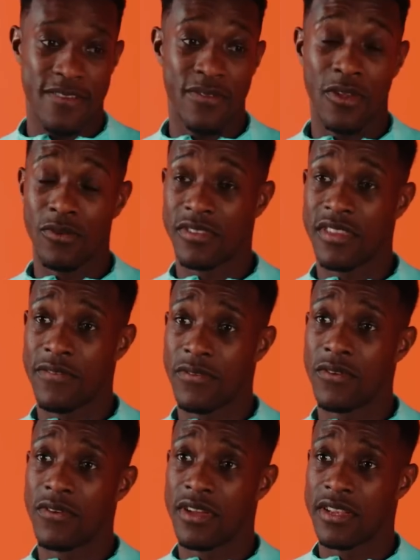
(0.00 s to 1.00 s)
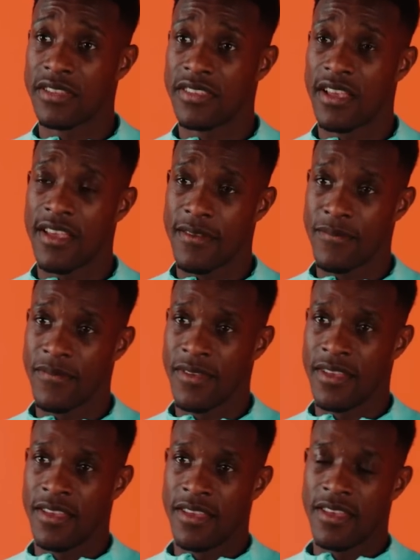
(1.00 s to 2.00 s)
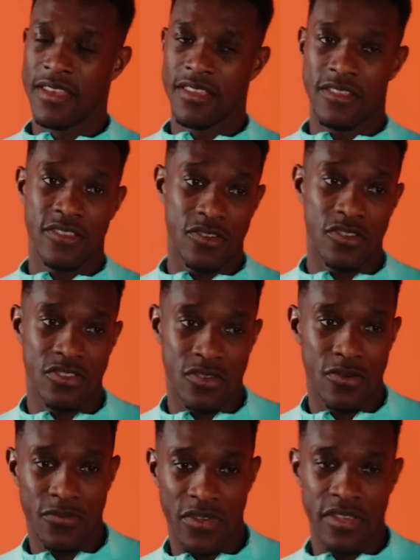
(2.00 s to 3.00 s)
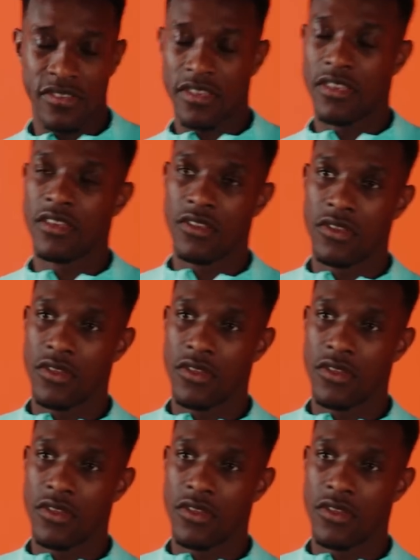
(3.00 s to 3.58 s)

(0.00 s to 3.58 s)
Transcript: even though it's difficult at the time. There's also things that you can